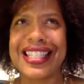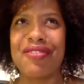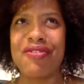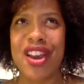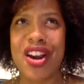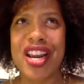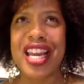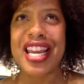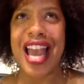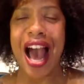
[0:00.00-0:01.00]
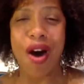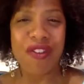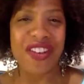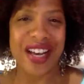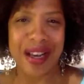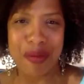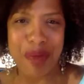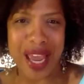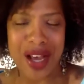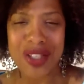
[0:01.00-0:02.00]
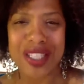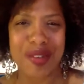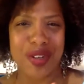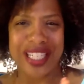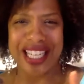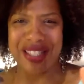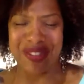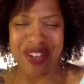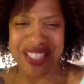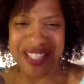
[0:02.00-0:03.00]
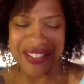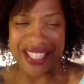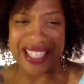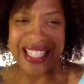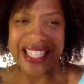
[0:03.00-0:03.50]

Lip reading: very alpha male. Look at what he does for a living.